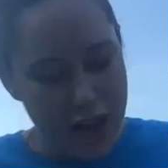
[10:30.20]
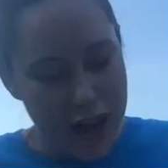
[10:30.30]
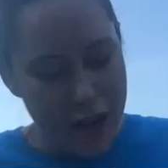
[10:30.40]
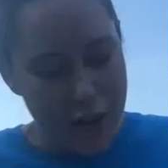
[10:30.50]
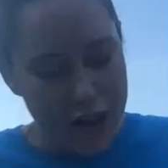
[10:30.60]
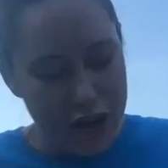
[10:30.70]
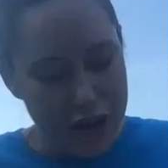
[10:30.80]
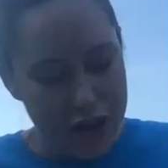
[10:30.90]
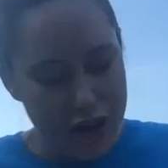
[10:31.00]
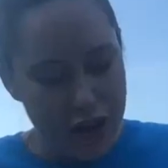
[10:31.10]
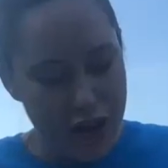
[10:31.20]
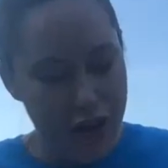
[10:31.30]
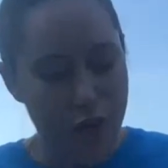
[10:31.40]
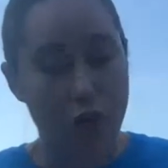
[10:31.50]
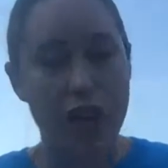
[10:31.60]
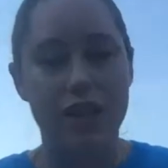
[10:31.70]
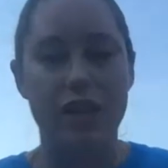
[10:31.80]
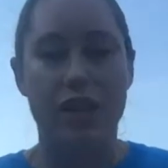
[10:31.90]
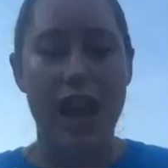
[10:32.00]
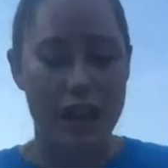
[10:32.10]
headache patients want
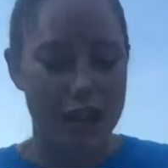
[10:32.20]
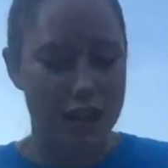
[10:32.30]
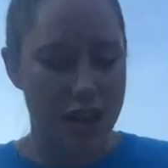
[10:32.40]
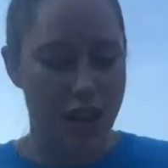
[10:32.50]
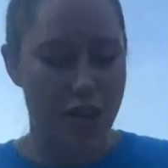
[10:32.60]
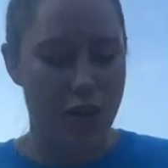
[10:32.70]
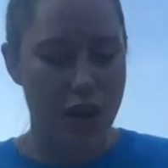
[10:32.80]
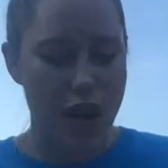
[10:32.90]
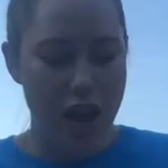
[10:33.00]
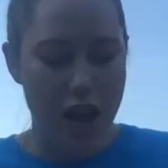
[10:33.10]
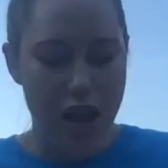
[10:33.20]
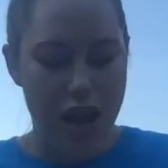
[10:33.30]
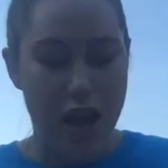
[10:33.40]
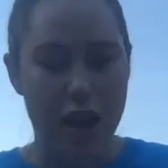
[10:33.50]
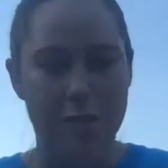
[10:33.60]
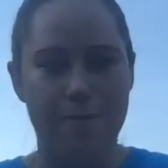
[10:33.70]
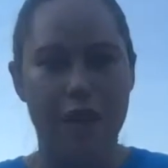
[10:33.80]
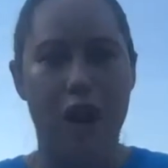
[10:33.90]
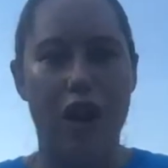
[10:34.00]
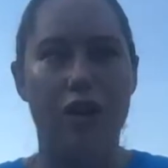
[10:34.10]
society to know
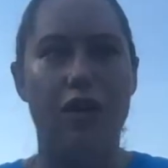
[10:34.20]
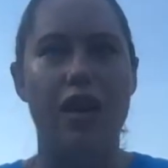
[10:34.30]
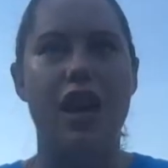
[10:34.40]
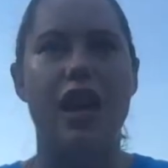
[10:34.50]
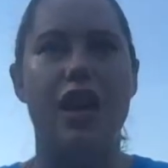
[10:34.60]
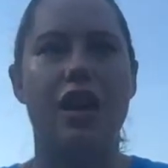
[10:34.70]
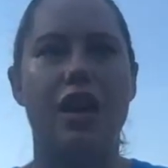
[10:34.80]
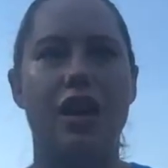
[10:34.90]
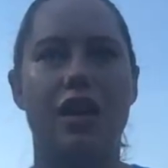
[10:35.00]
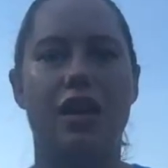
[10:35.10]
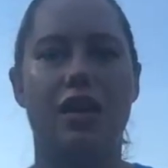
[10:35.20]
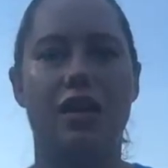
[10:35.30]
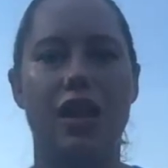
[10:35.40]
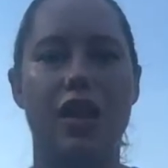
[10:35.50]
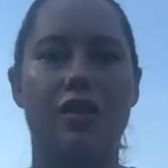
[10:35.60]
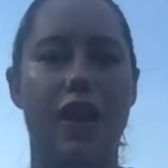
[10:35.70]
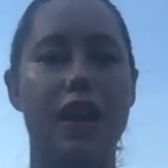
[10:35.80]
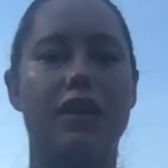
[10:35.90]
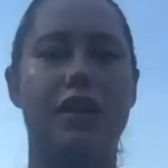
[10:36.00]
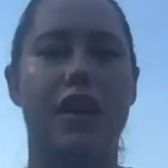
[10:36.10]
are the
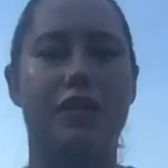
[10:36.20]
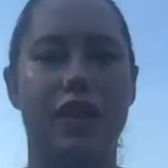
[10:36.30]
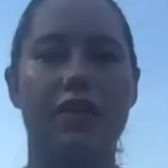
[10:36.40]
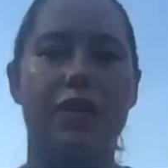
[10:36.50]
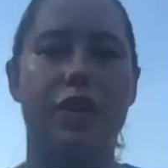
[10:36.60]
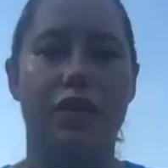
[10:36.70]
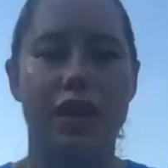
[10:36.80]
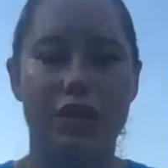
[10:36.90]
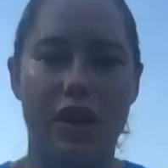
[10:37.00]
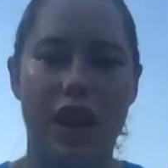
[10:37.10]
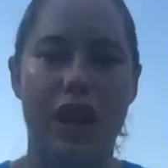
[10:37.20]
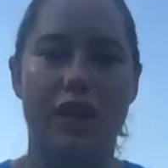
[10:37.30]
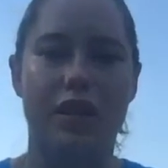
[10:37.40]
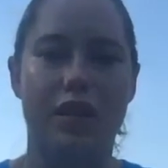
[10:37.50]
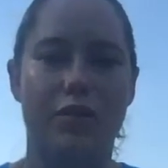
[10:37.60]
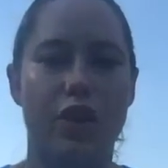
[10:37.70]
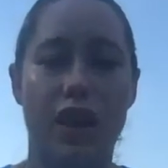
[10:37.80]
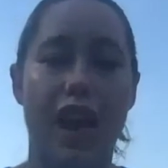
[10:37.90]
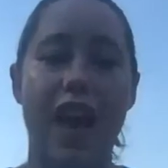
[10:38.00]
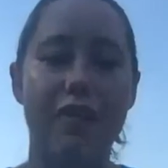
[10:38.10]
effects of living with cluster headaches, what
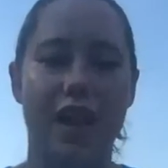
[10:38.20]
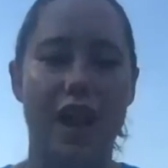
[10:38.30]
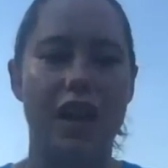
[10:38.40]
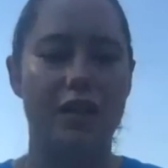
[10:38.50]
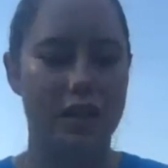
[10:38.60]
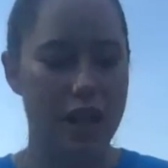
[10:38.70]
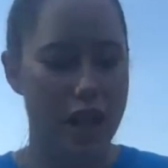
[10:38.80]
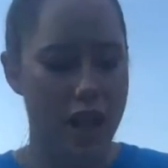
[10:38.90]
they have on us.